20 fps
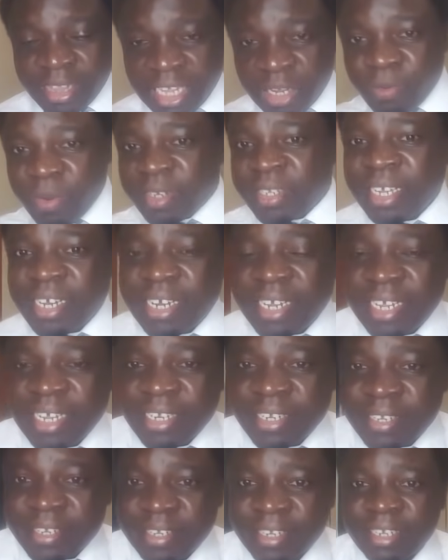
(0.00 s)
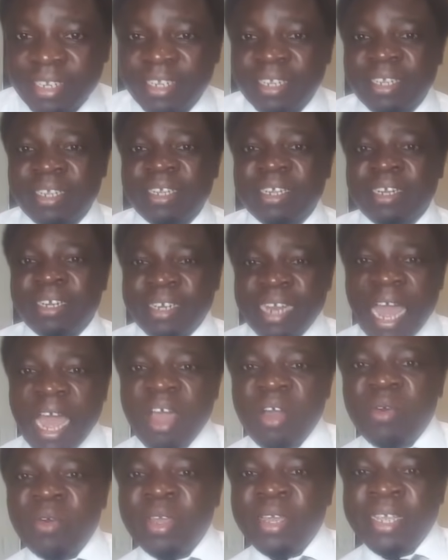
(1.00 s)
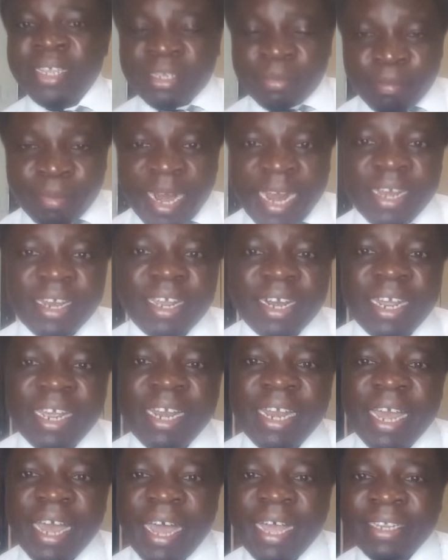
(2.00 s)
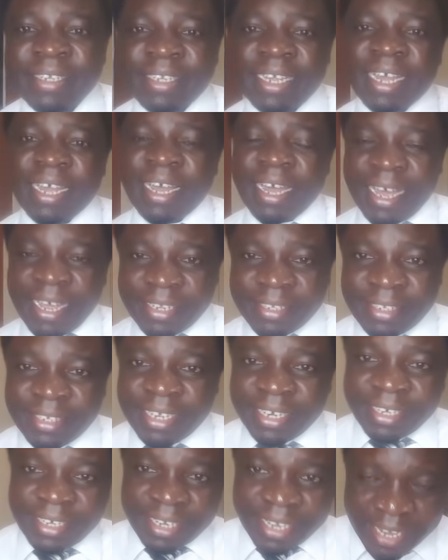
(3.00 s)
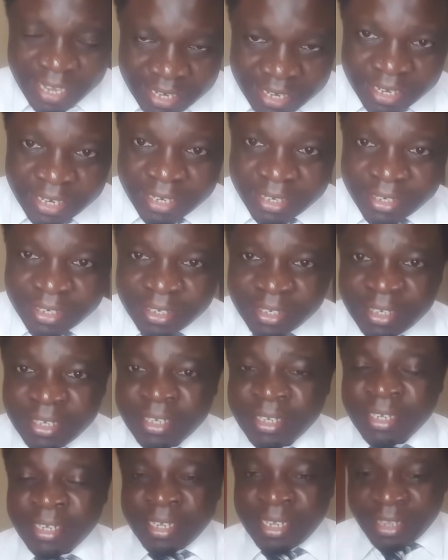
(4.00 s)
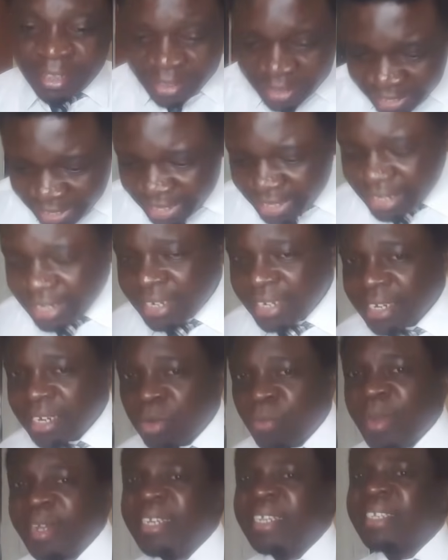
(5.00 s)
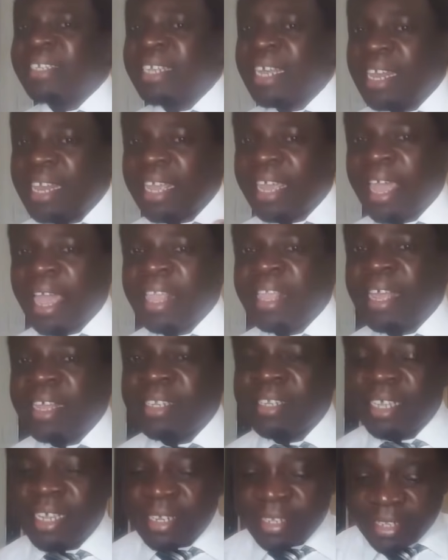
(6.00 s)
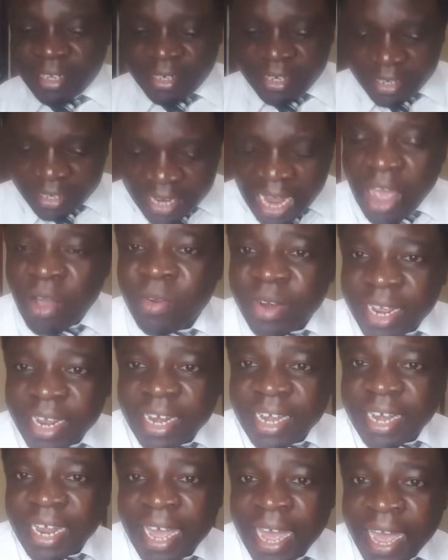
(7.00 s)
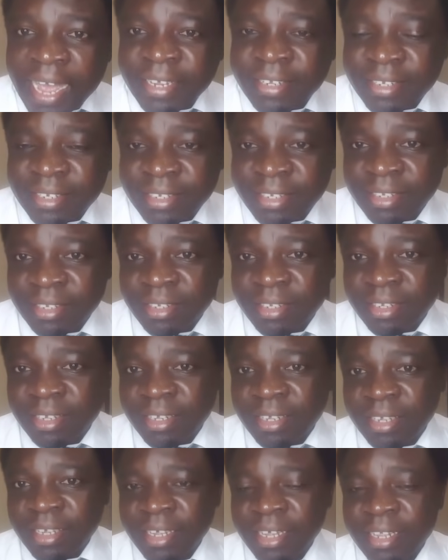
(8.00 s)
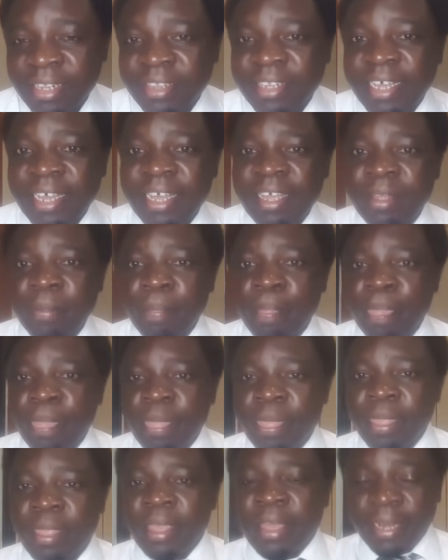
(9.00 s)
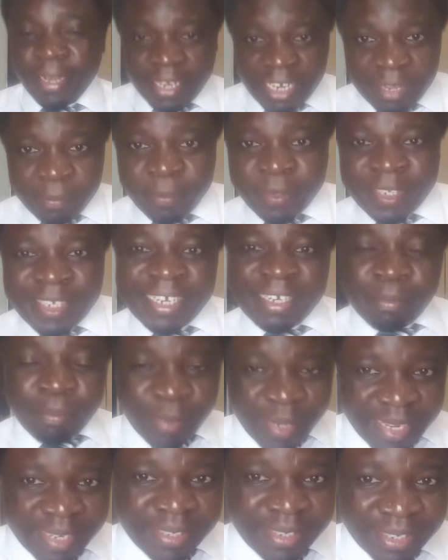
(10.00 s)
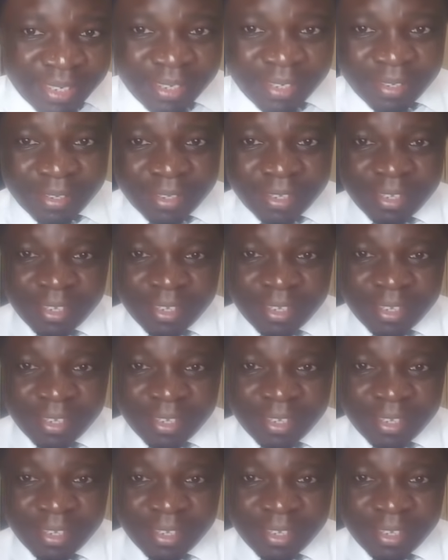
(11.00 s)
The question is, now he's branding Raila as a state candidate. Then what he's telling Kenyans is that now Raila has the deep state blessing.